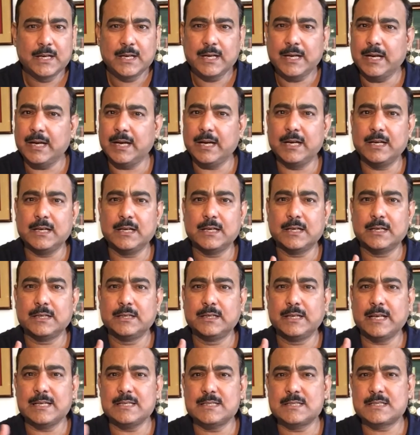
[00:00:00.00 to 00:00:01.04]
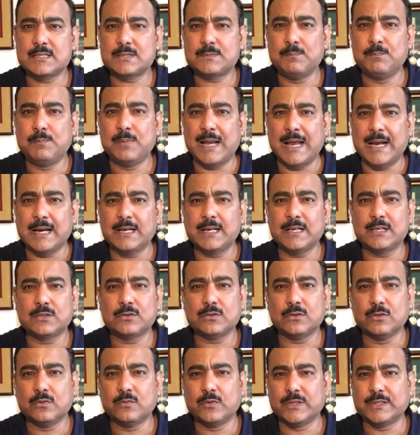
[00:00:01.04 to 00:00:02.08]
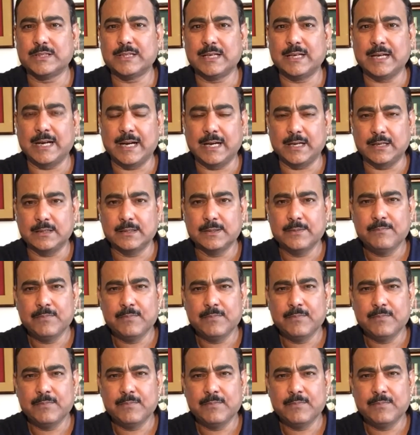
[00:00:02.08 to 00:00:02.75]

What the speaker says: and a dense blanket over the land.